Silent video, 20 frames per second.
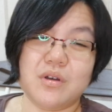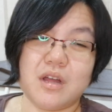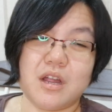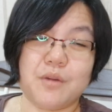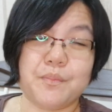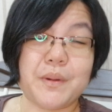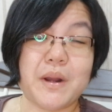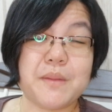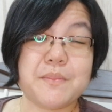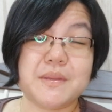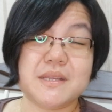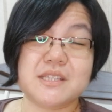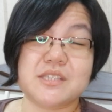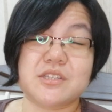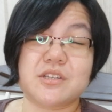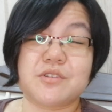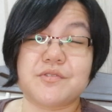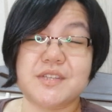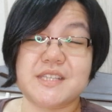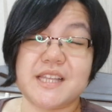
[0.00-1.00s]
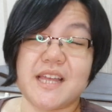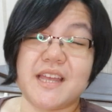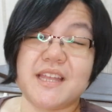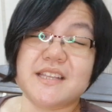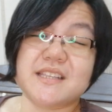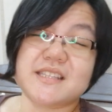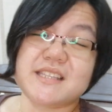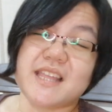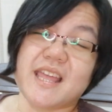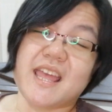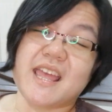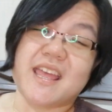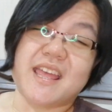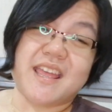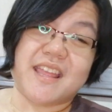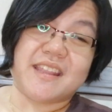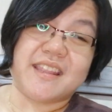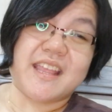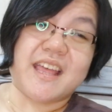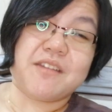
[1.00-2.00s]
our prime minister resigned
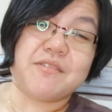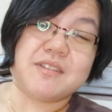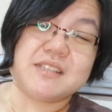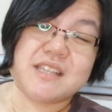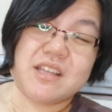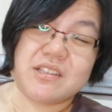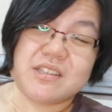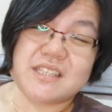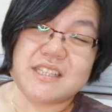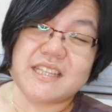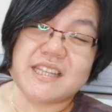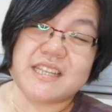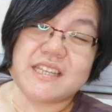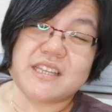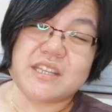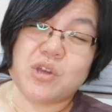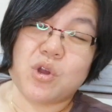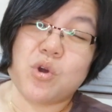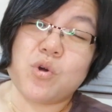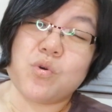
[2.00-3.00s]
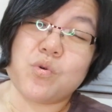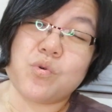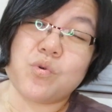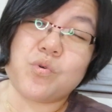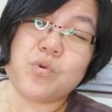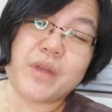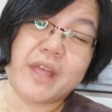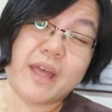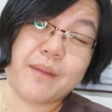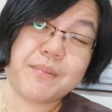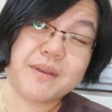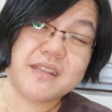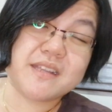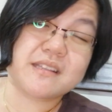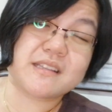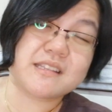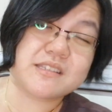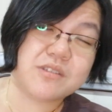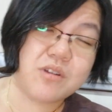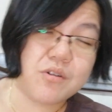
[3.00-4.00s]
and that resulted in the whole
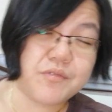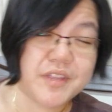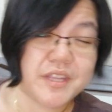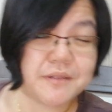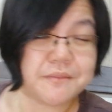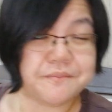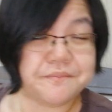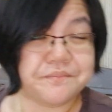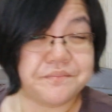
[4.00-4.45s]
cabinet dissolving.